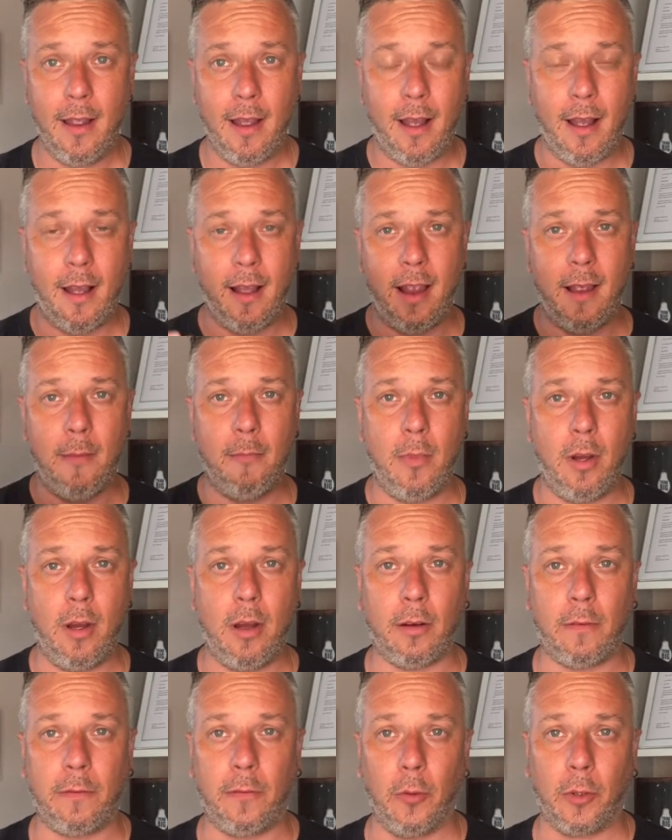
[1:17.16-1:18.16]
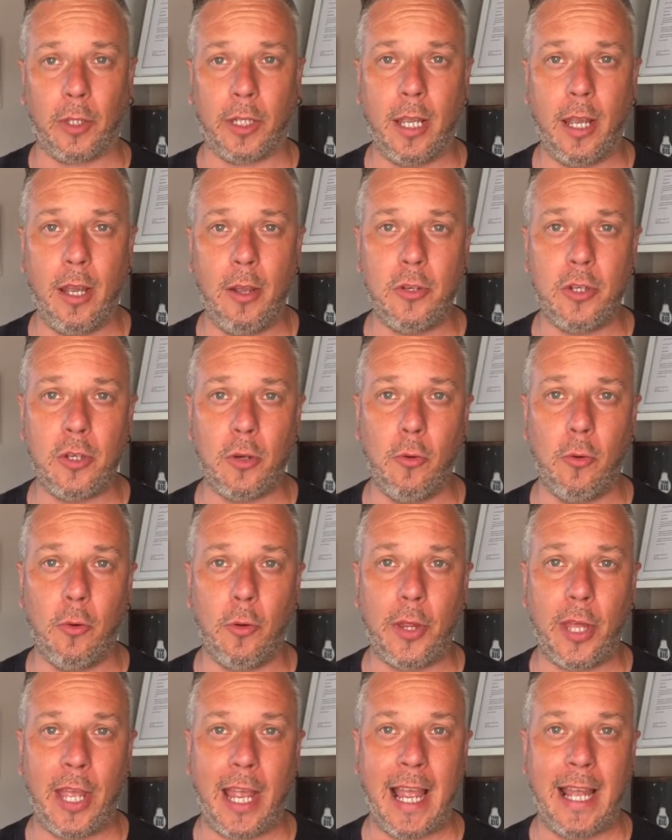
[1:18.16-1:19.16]
I am Mark Ford, coach,
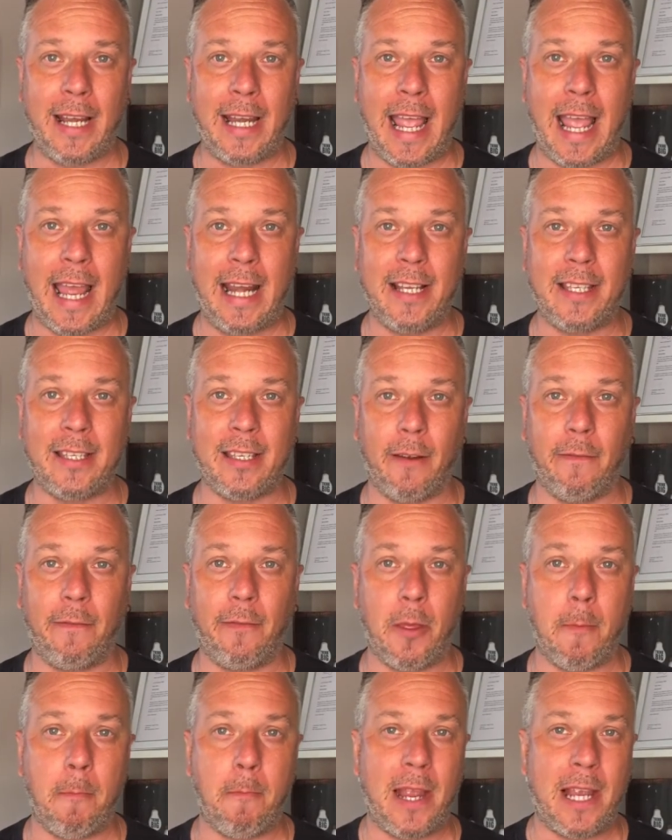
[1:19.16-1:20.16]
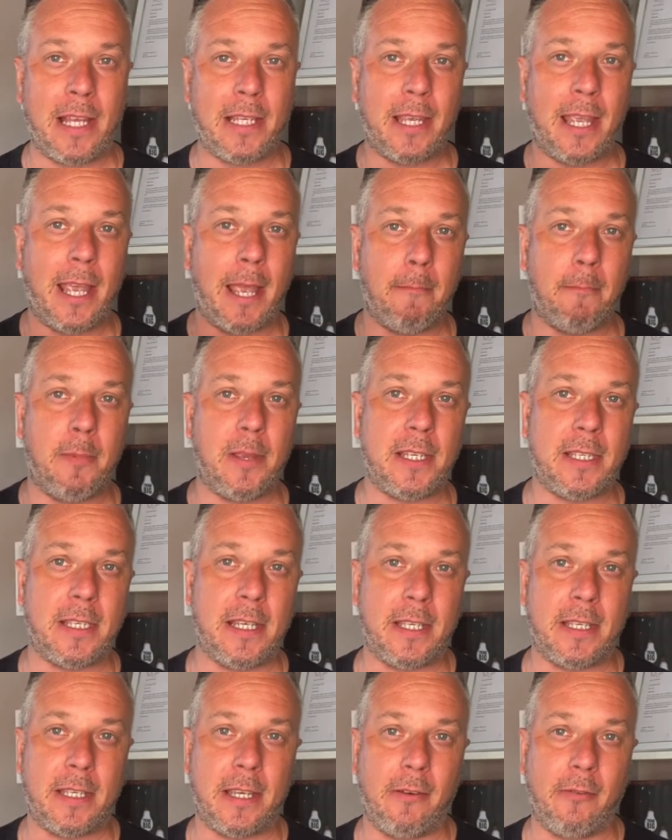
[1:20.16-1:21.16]
author, and editor for the Best Kept
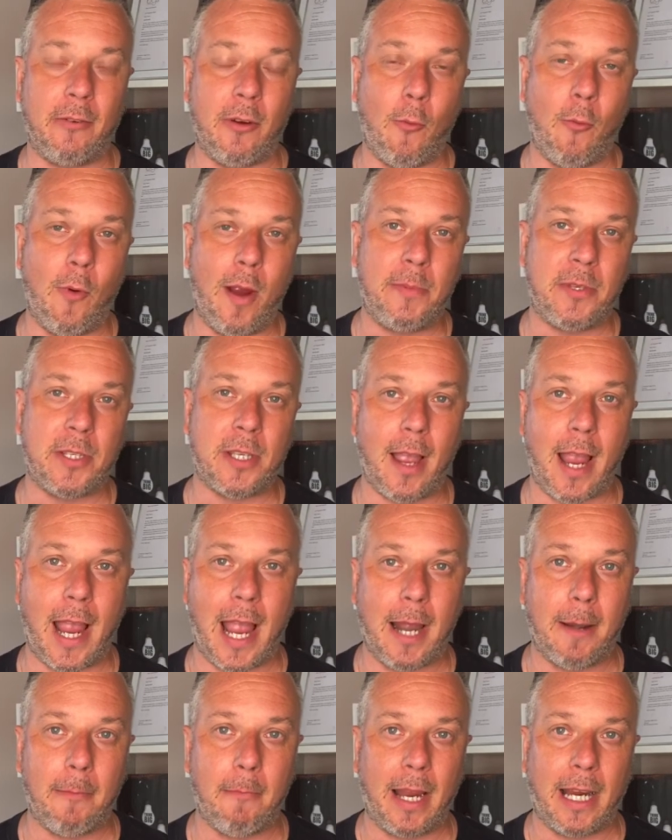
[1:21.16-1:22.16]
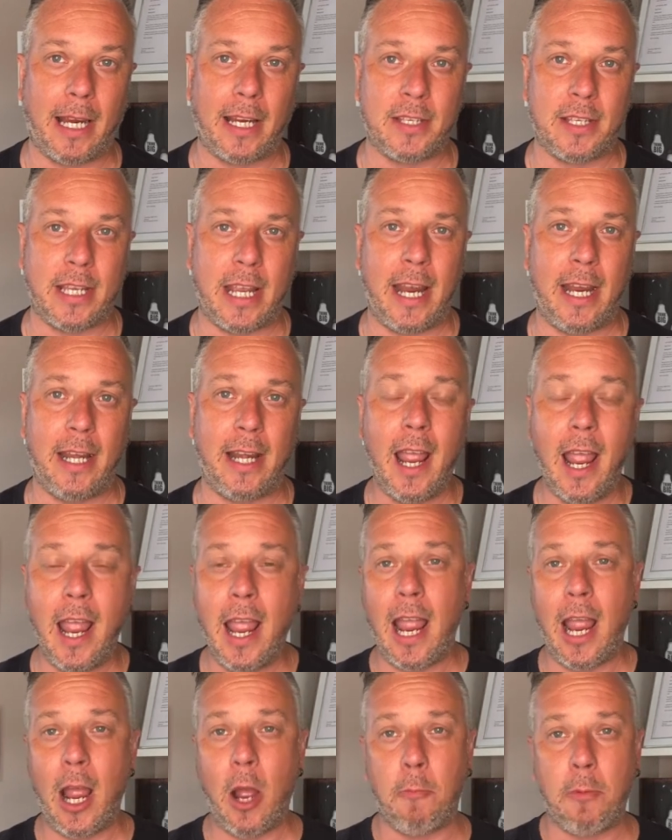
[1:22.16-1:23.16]
Business Secret website and magazine,
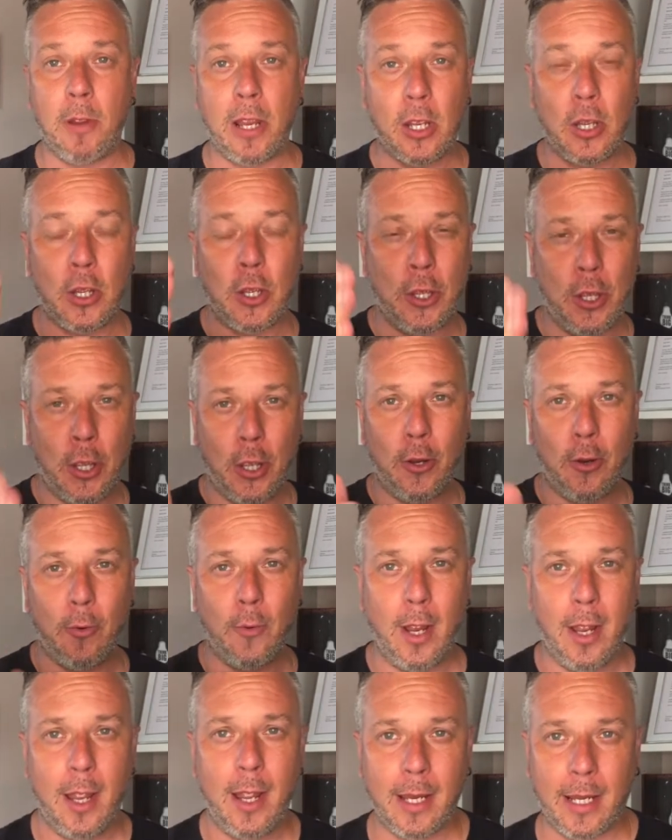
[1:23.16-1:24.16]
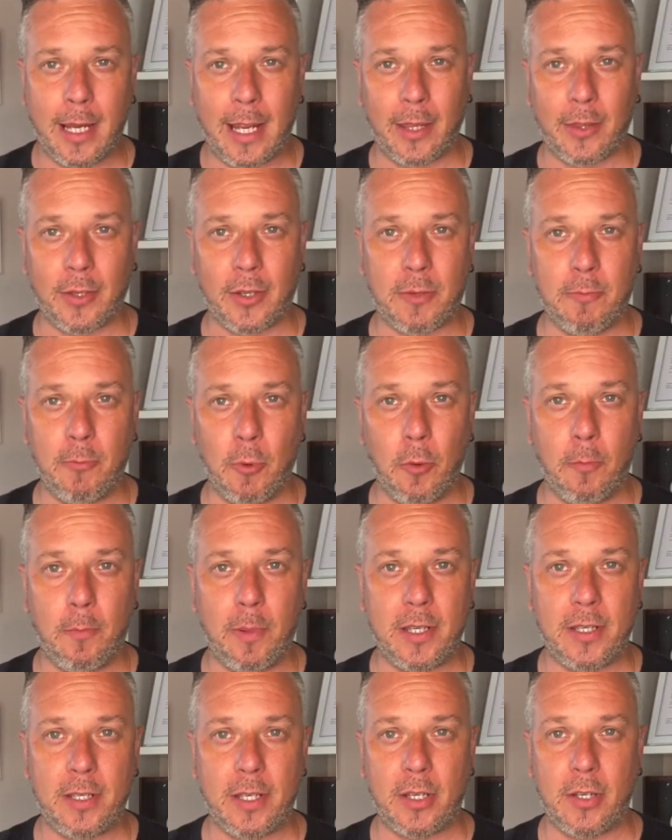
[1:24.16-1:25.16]
helping you get the small
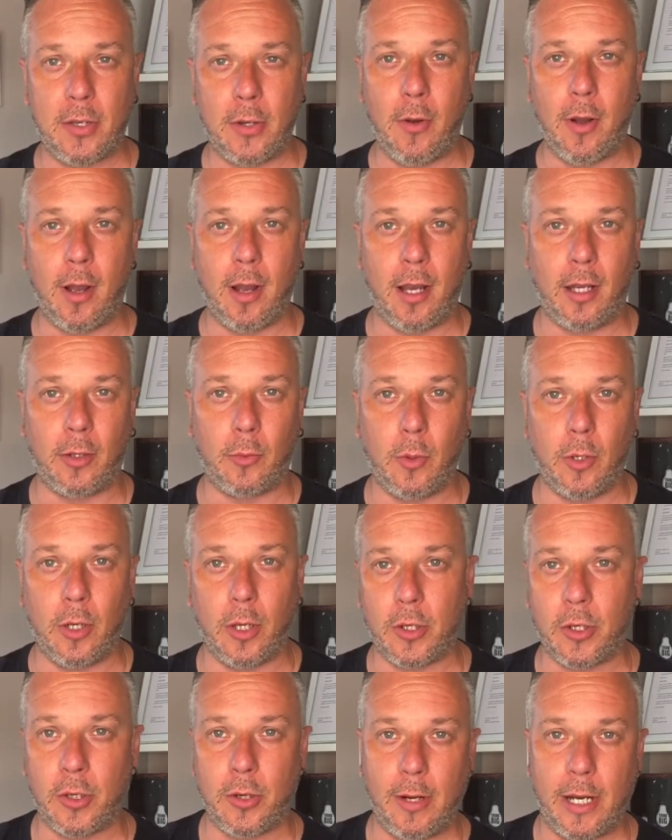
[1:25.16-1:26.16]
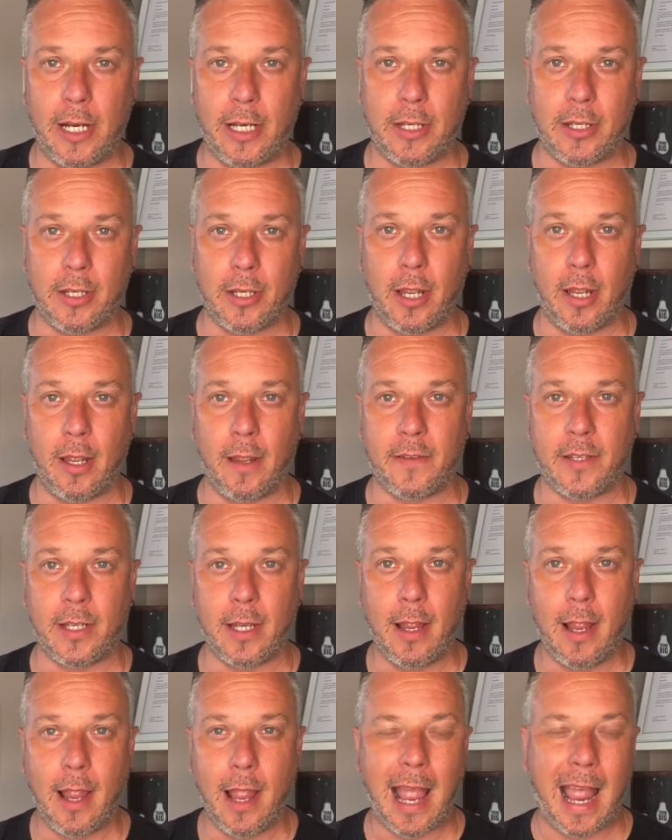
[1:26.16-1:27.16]
business your hard work truly deserves.
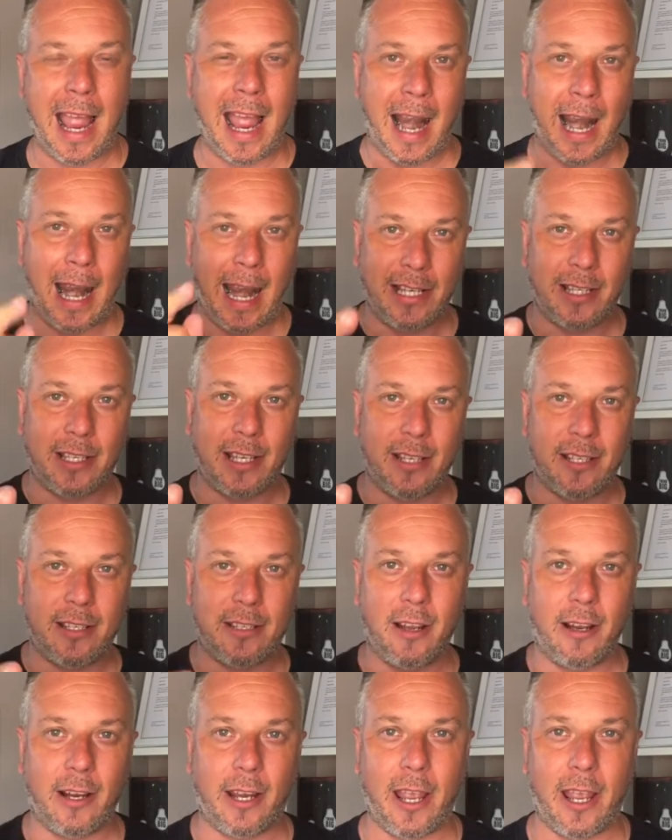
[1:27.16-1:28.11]
And let's get stuck